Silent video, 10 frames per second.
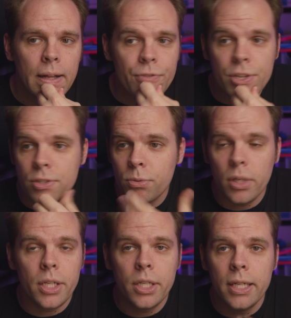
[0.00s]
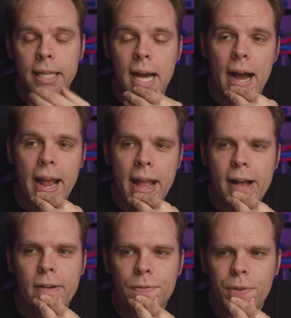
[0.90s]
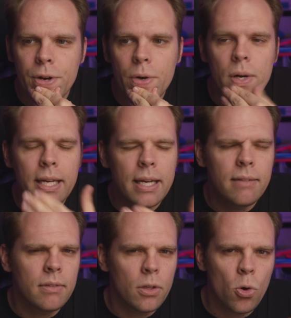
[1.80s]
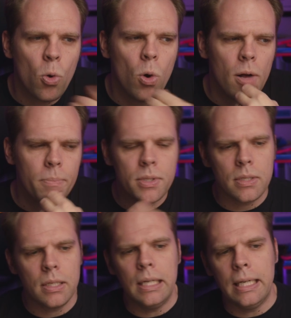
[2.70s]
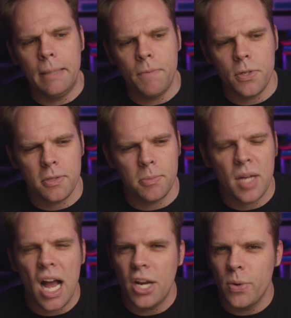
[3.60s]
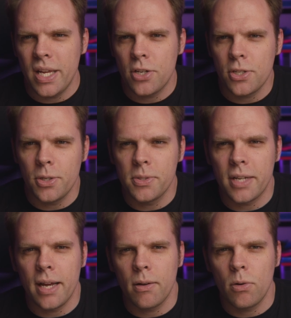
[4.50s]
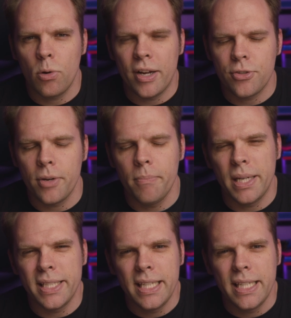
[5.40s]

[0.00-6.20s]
this is really good. I have, again, little qualms. There's also some continuity issues that I question, but,